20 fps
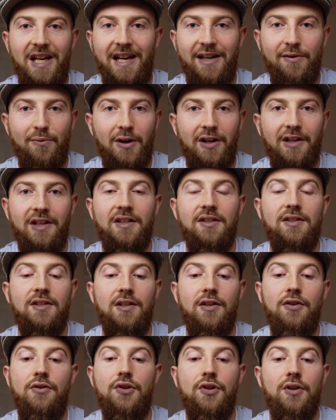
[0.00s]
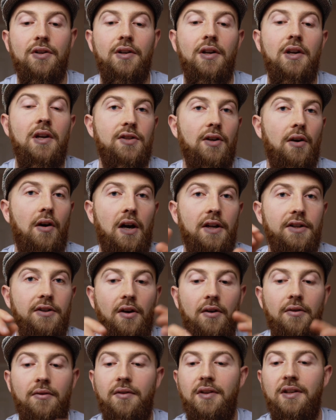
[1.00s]
a working solution, so I
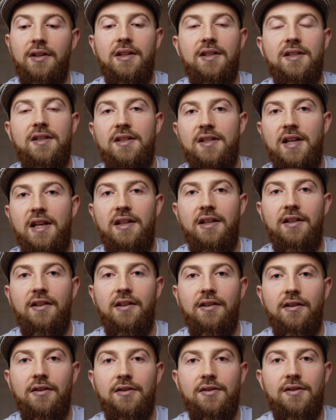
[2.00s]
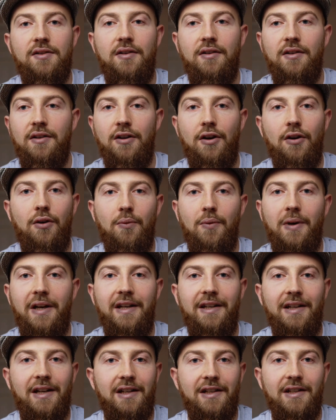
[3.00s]
don't think this is anything that's going to go
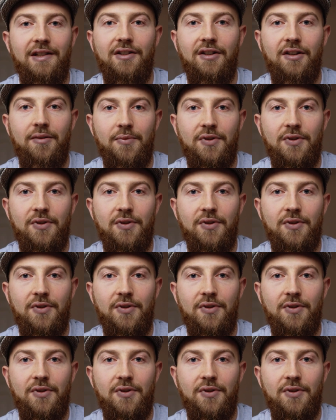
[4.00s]
away anytime